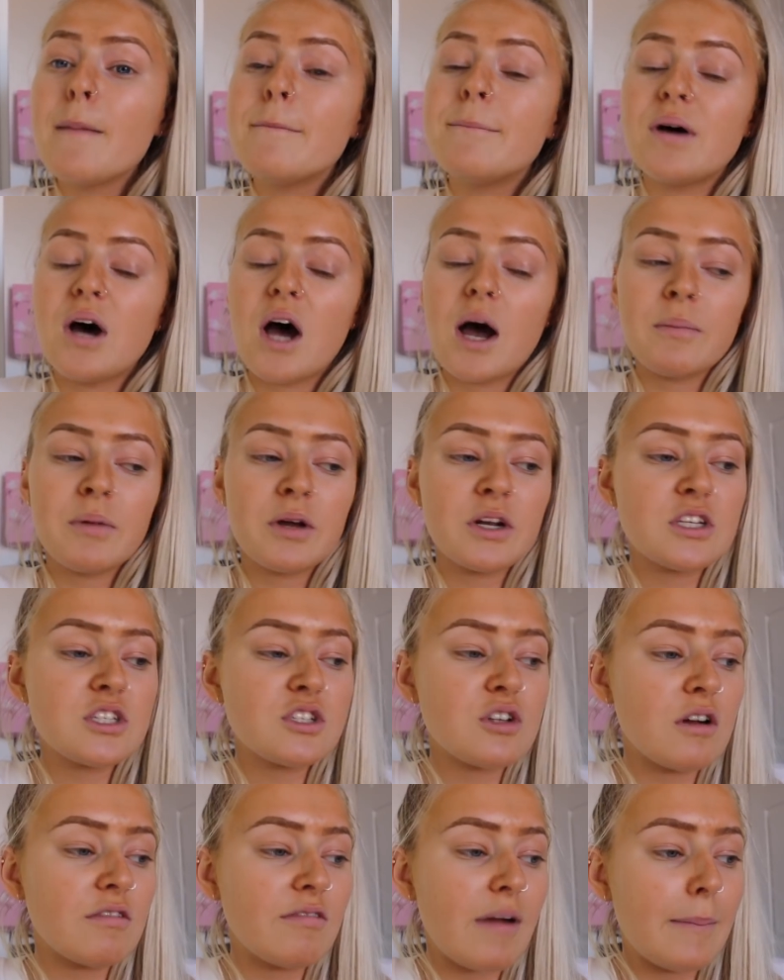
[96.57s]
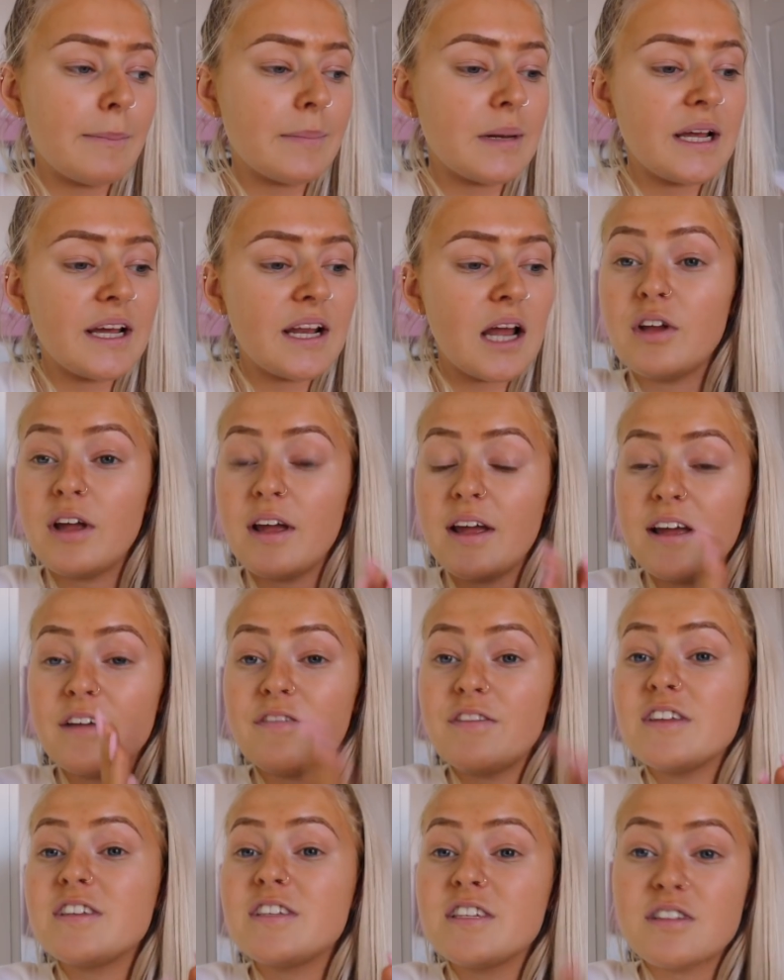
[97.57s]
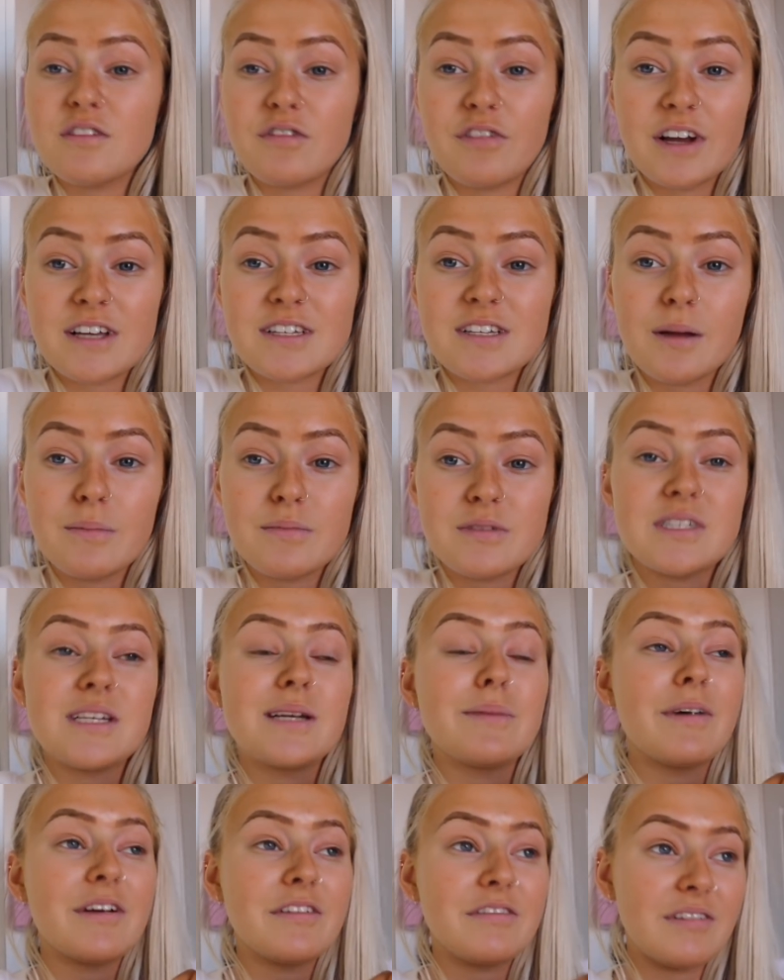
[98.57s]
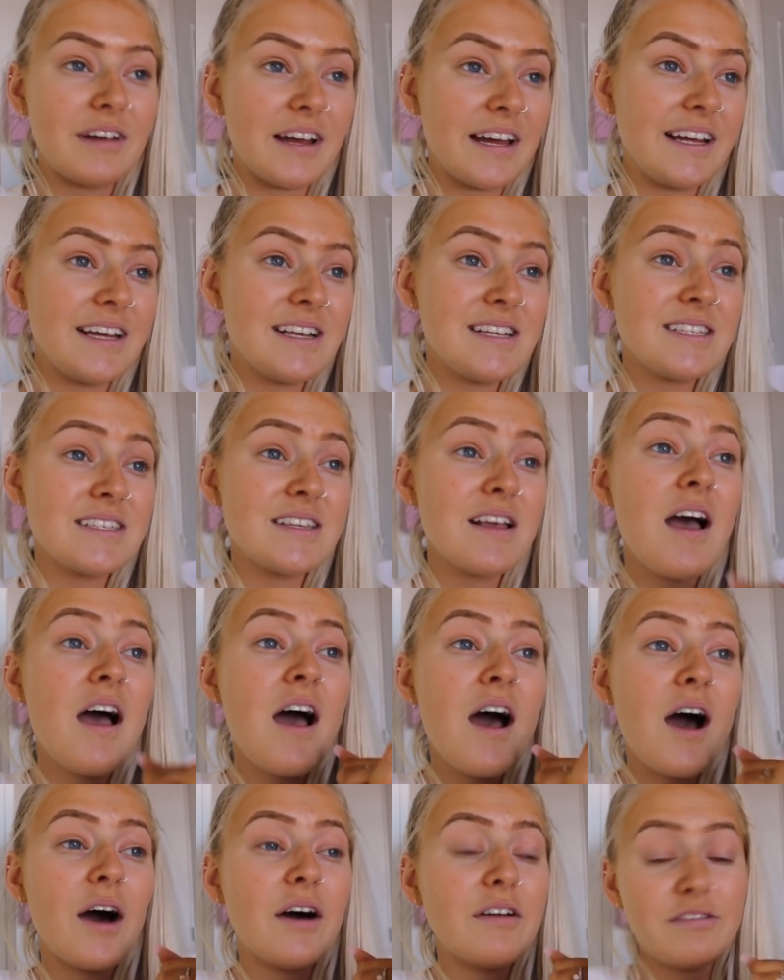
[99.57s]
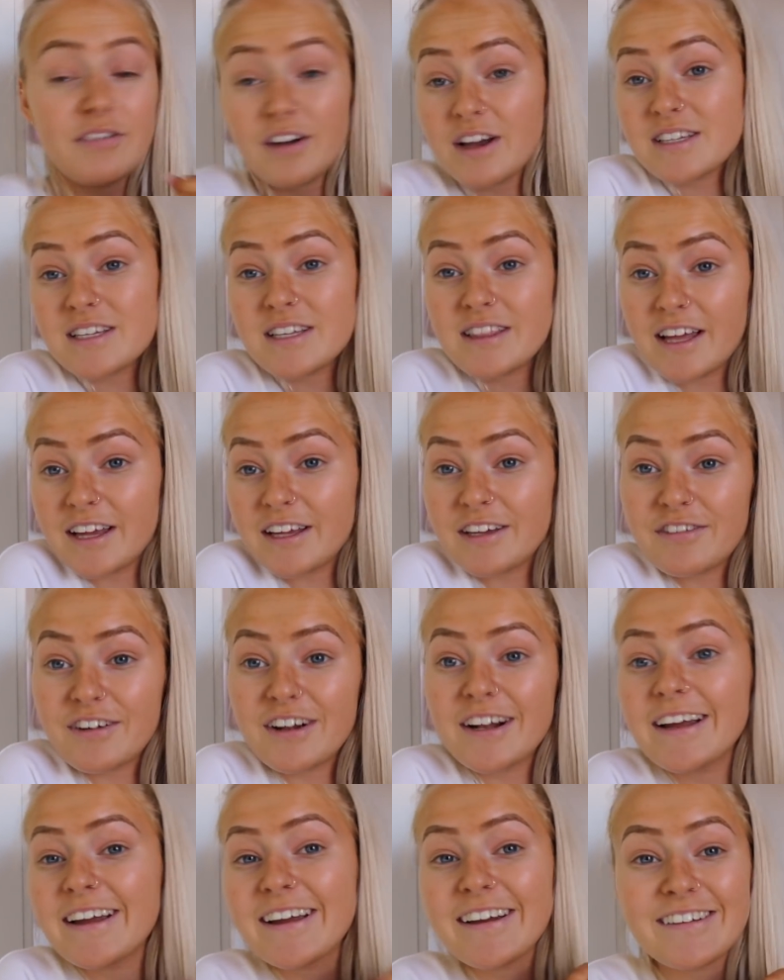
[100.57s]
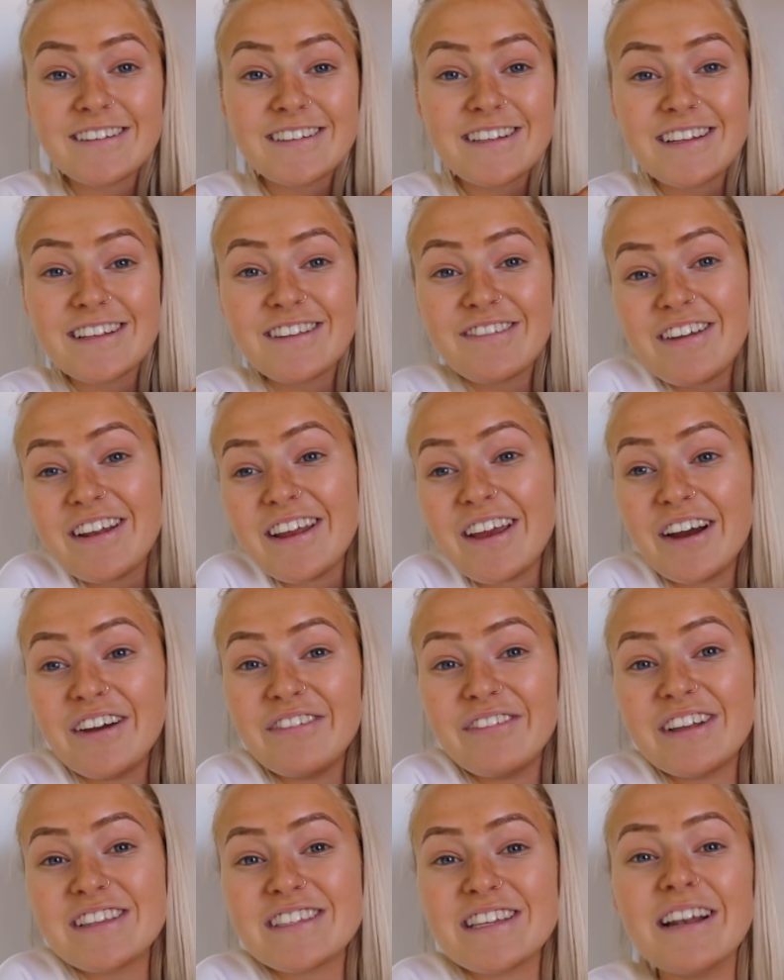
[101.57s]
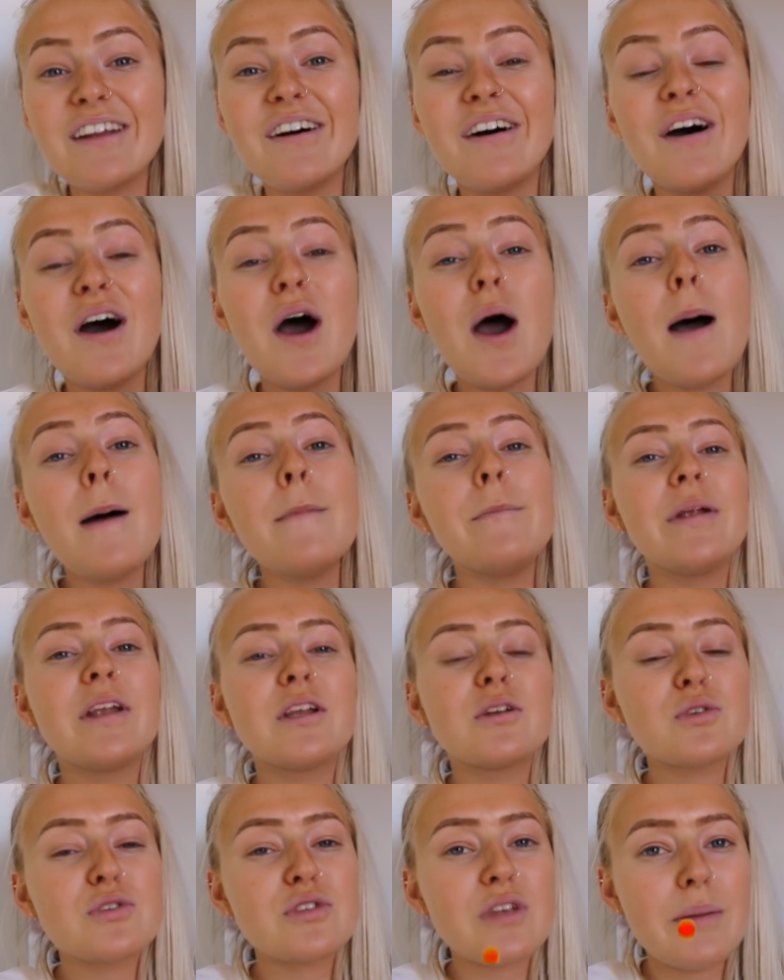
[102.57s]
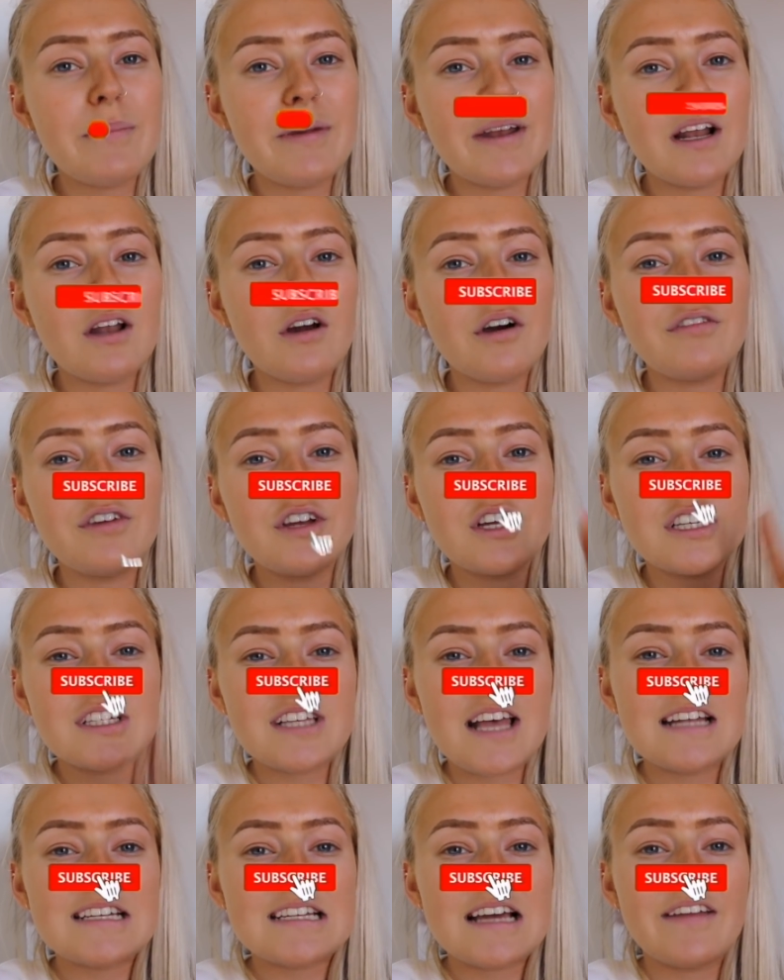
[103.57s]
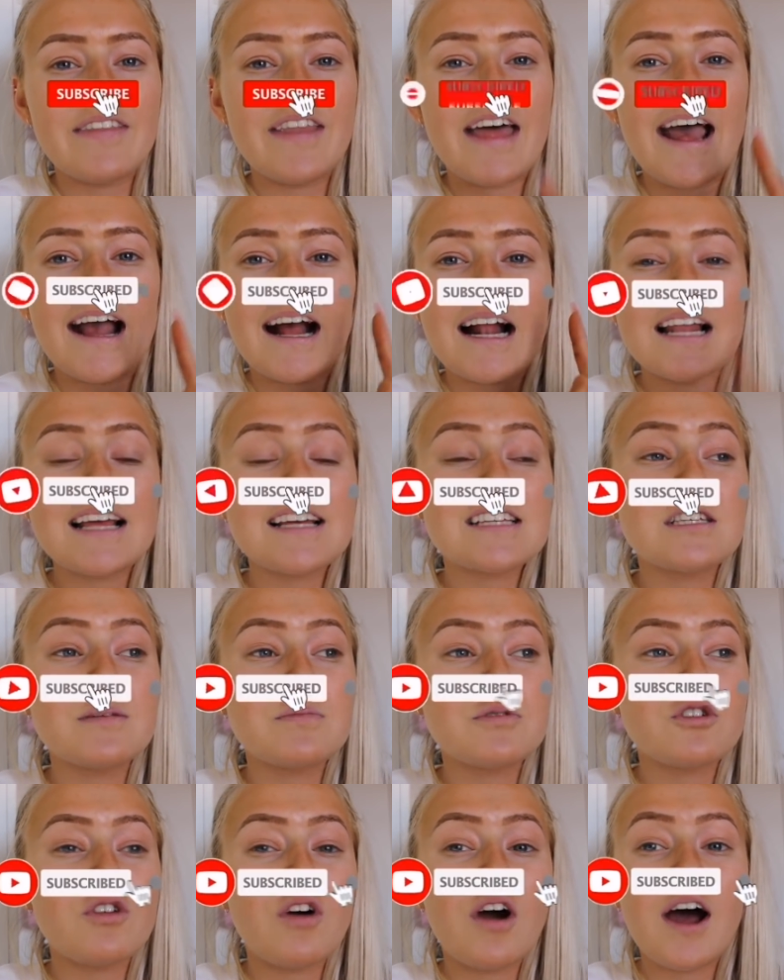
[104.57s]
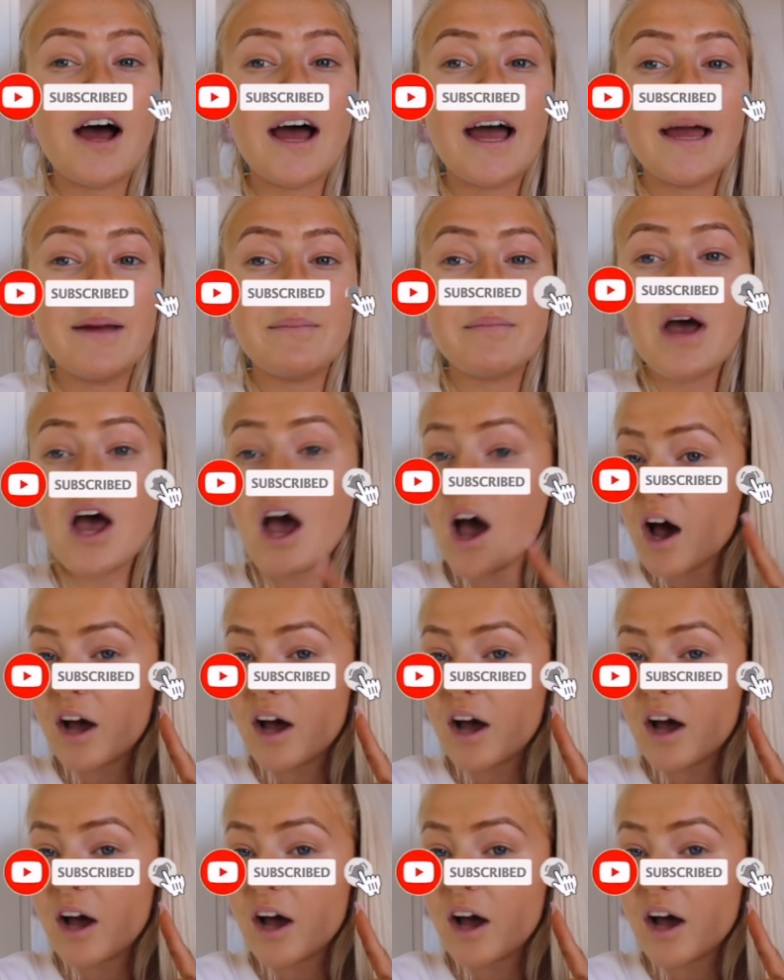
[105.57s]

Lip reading: But I'm gonna stop rambling. If this is the first time seeing my face, firstly, thank you for clicking onto this video. It means a lot, but it also means a lot if you could just head down there, click subscribe.